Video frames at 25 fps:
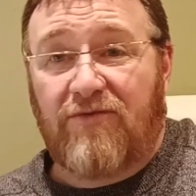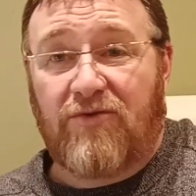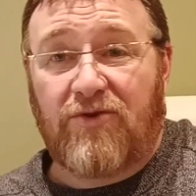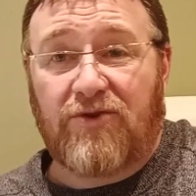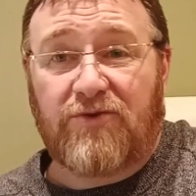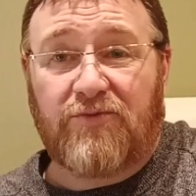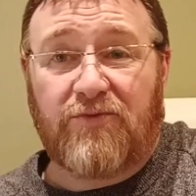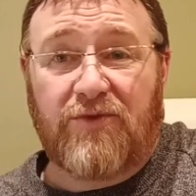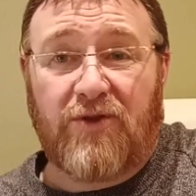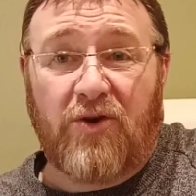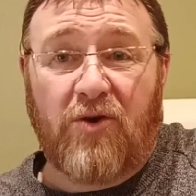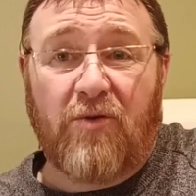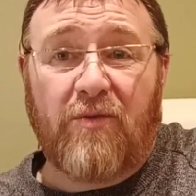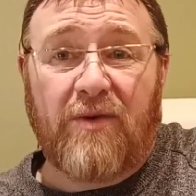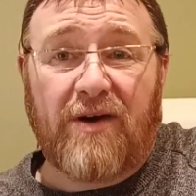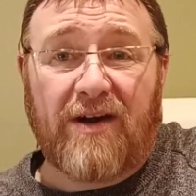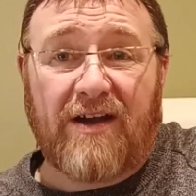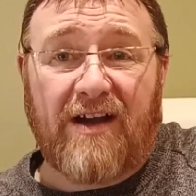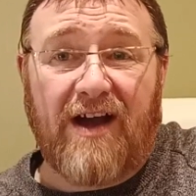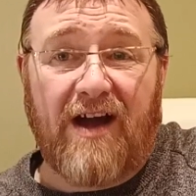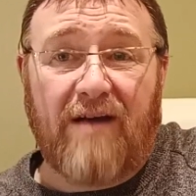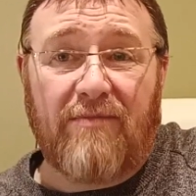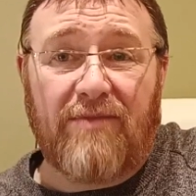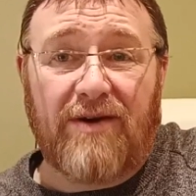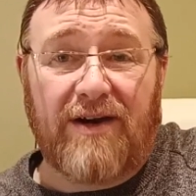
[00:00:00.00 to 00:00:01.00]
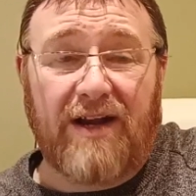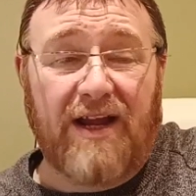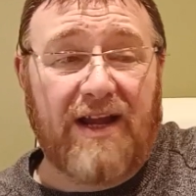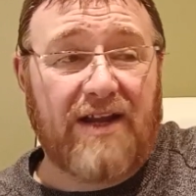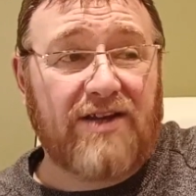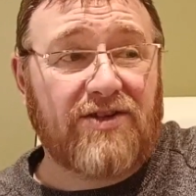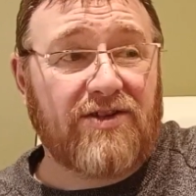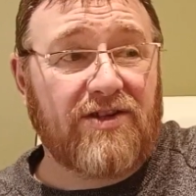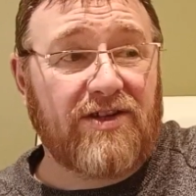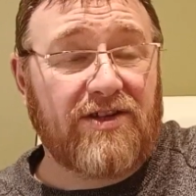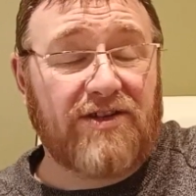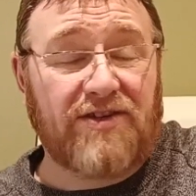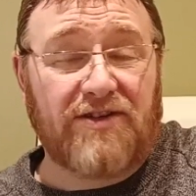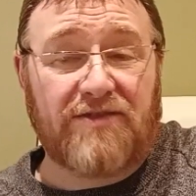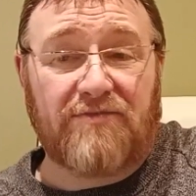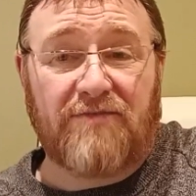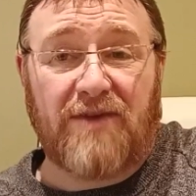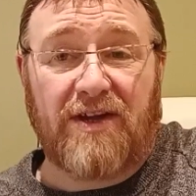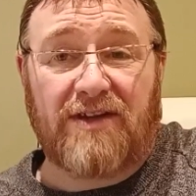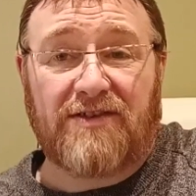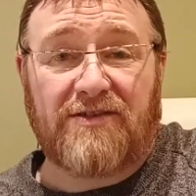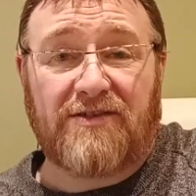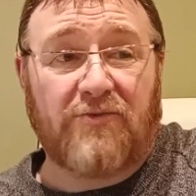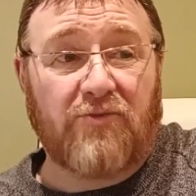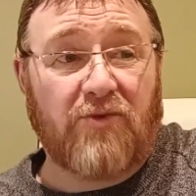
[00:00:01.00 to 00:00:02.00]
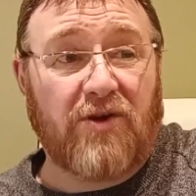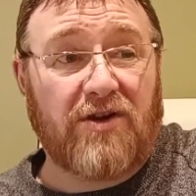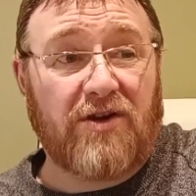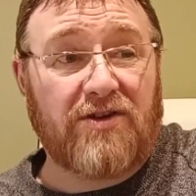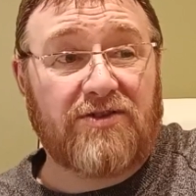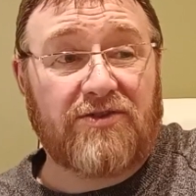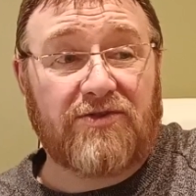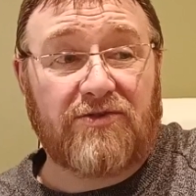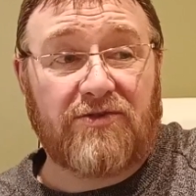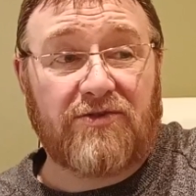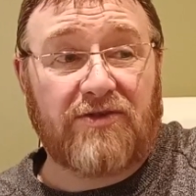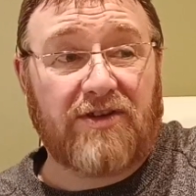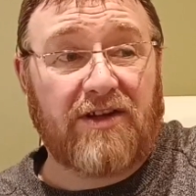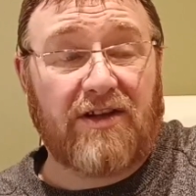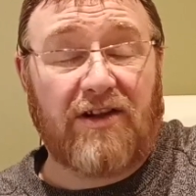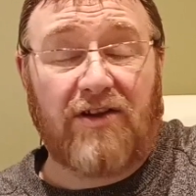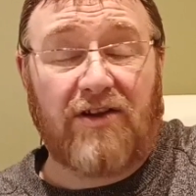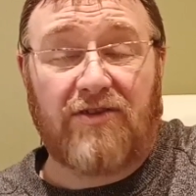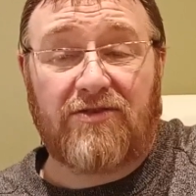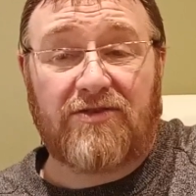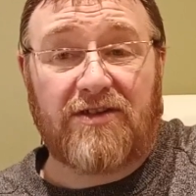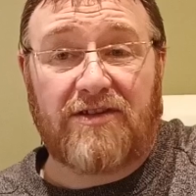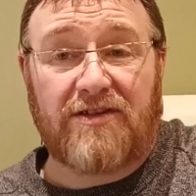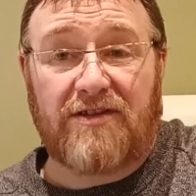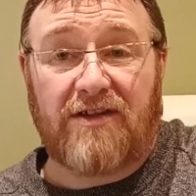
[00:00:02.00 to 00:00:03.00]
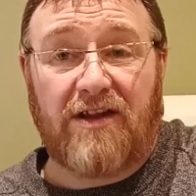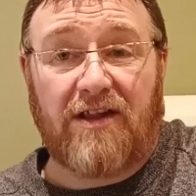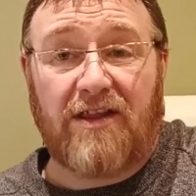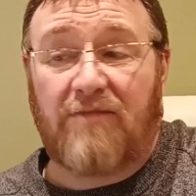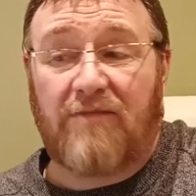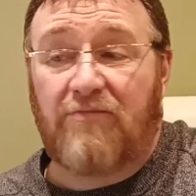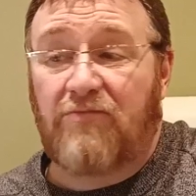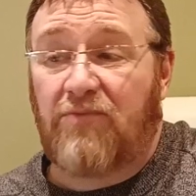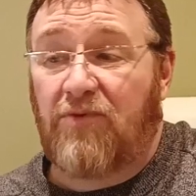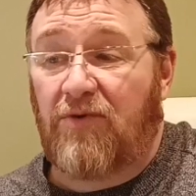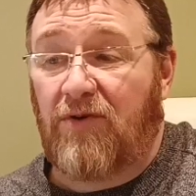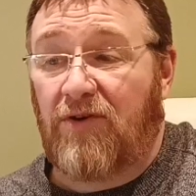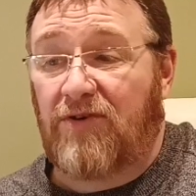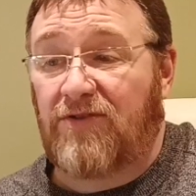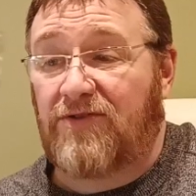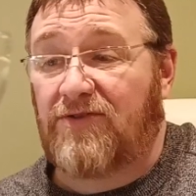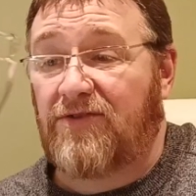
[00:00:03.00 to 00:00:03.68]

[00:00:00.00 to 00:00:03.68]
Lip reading: course with the overcarbonation it just makes it worse, so it loses another point.